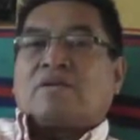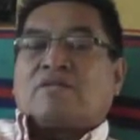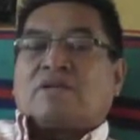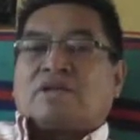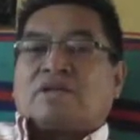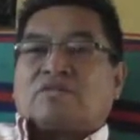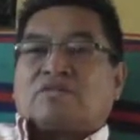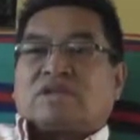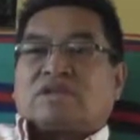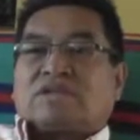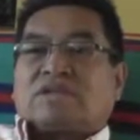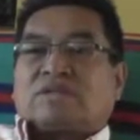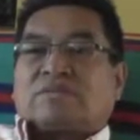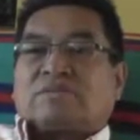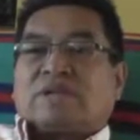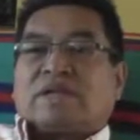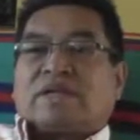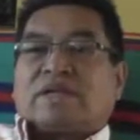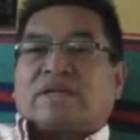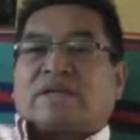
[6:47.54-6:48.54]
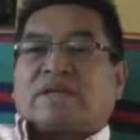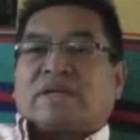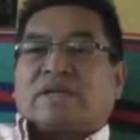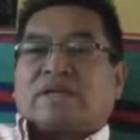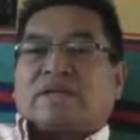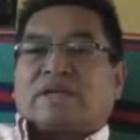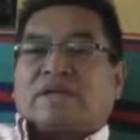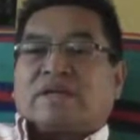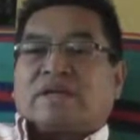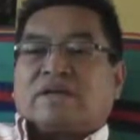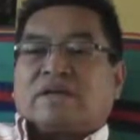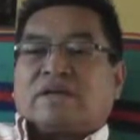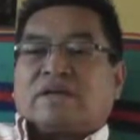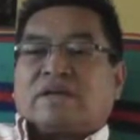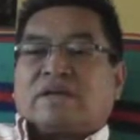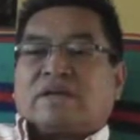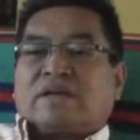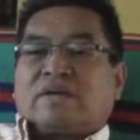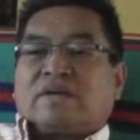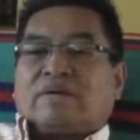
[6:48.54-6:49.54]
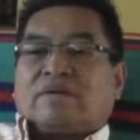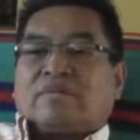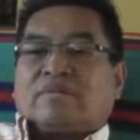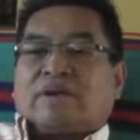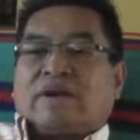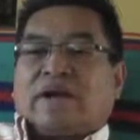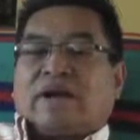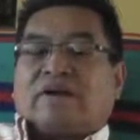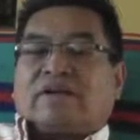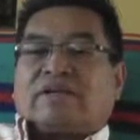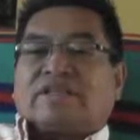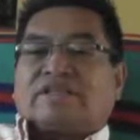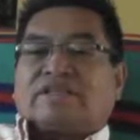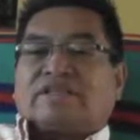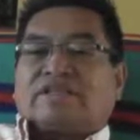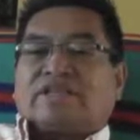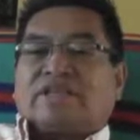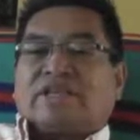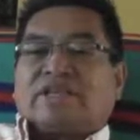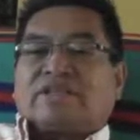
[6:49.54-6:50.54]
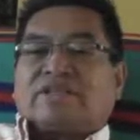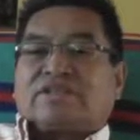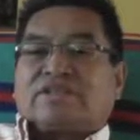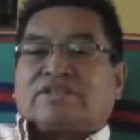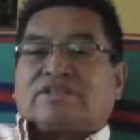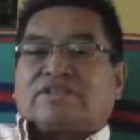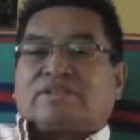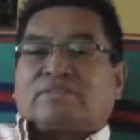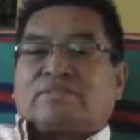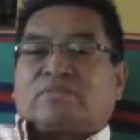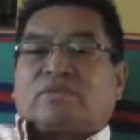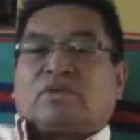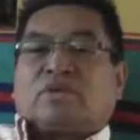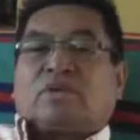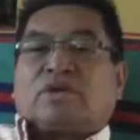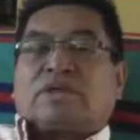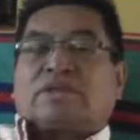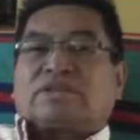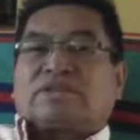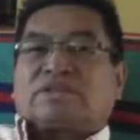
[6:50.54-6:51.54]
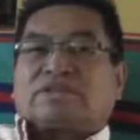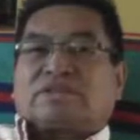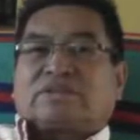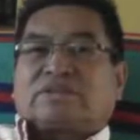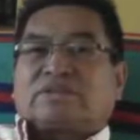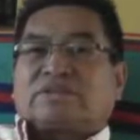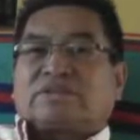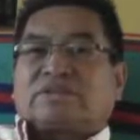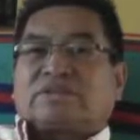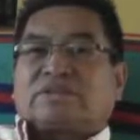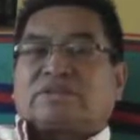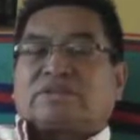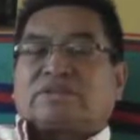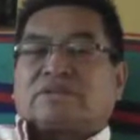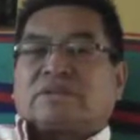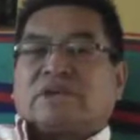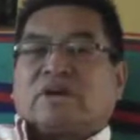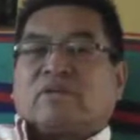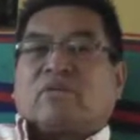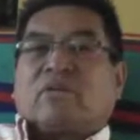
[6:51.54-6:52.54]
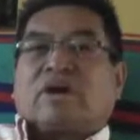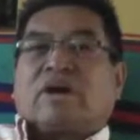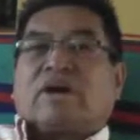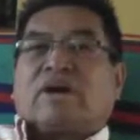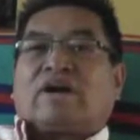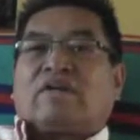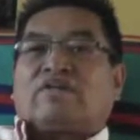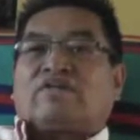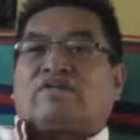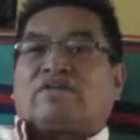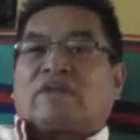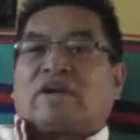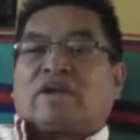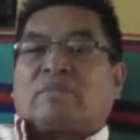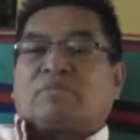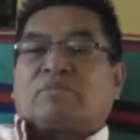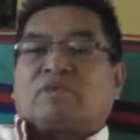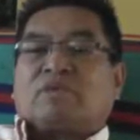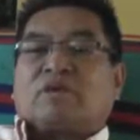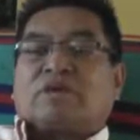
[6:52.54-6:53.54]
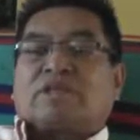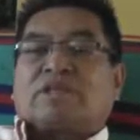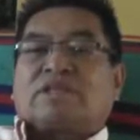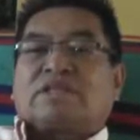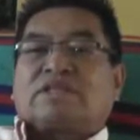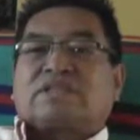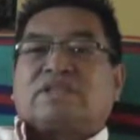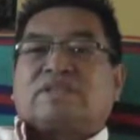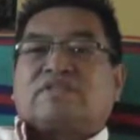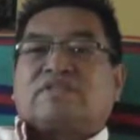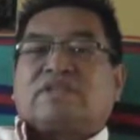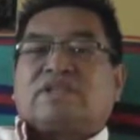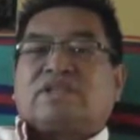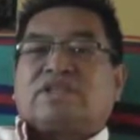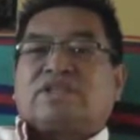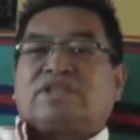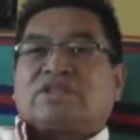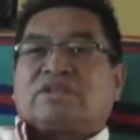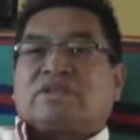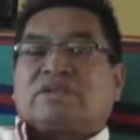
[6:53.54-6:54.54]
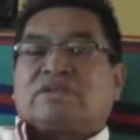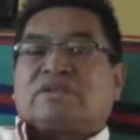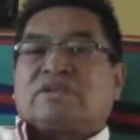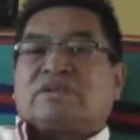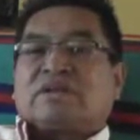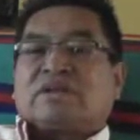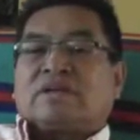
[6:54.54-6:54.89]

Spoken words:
which was to make parents, teachers, boards aware of the importance of teaching